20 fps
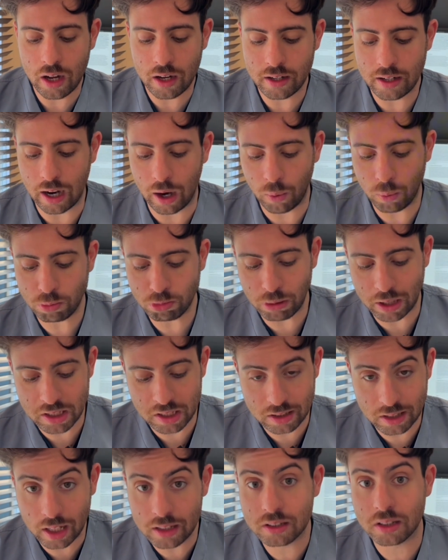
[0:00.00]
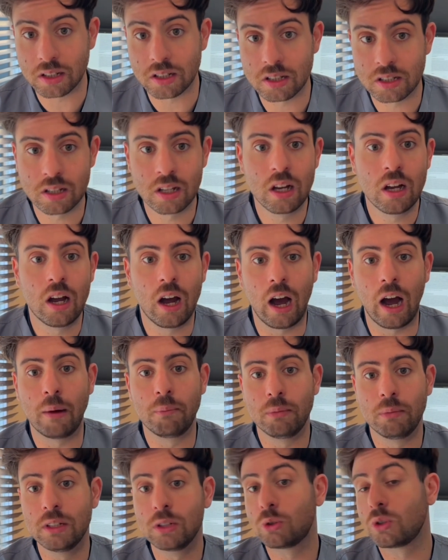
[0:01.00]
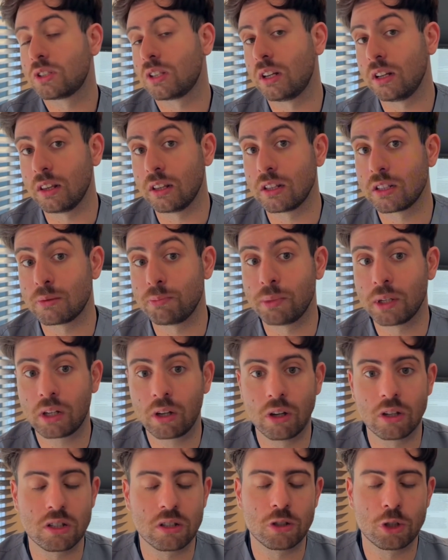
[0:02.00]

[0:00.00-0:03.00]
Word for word: Now, as a dentist, I'm interested in this because